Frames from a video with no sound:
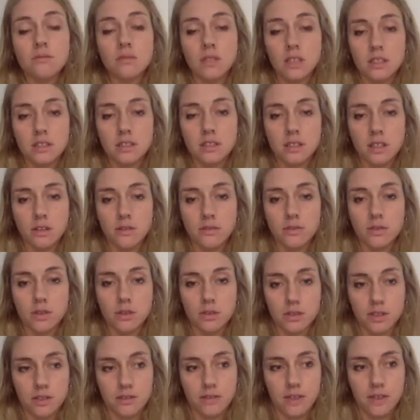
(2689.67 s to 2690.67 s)
instead of
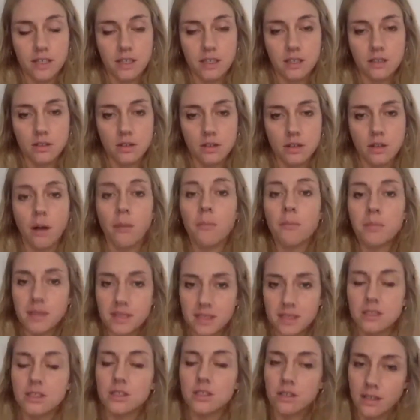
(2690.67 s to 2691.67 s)
cultivating the
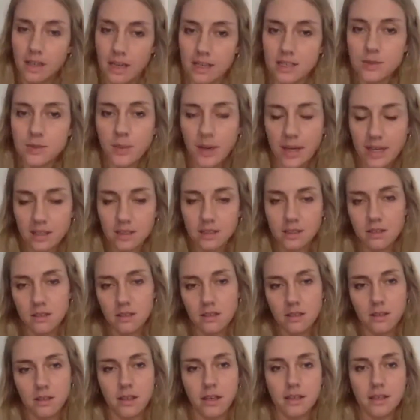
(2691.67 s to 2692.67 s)
competition aspect
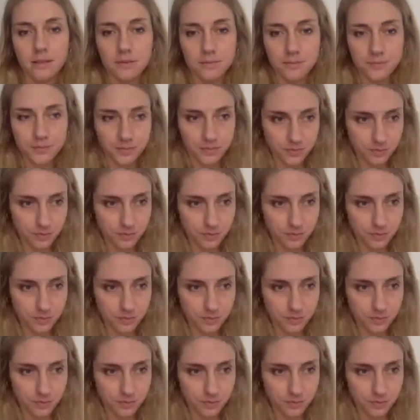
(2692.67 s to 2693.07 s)
again.